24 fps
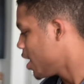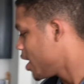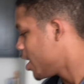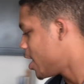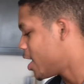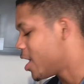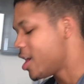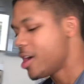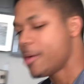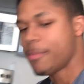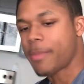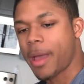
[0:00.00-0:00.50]

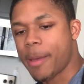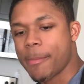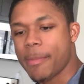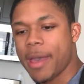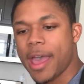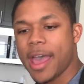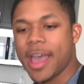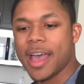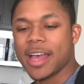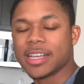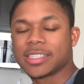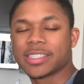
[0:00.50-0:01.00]
my
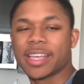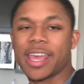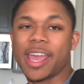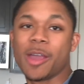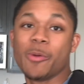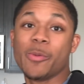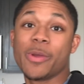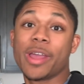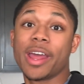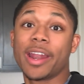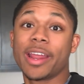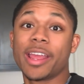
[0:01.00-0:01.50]
mask,
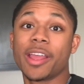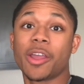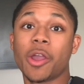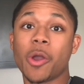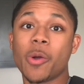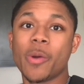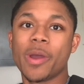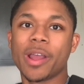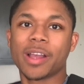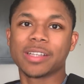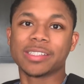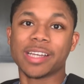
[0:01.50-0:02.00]
and we gotta get
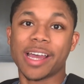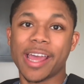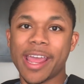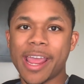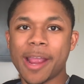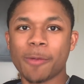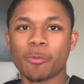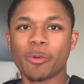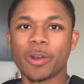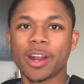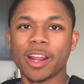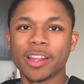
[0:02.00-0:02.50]
going because I
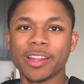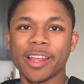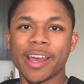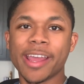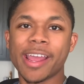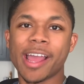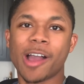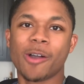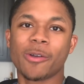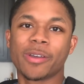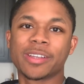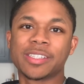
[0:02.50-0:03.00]
am running
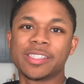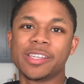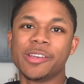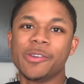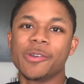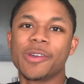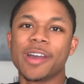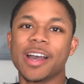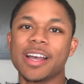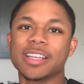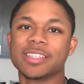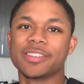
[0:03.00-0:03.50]
late. I'll see
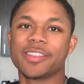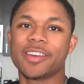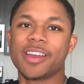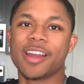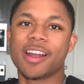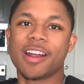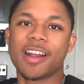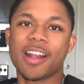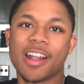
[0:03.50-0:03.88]
you guys there.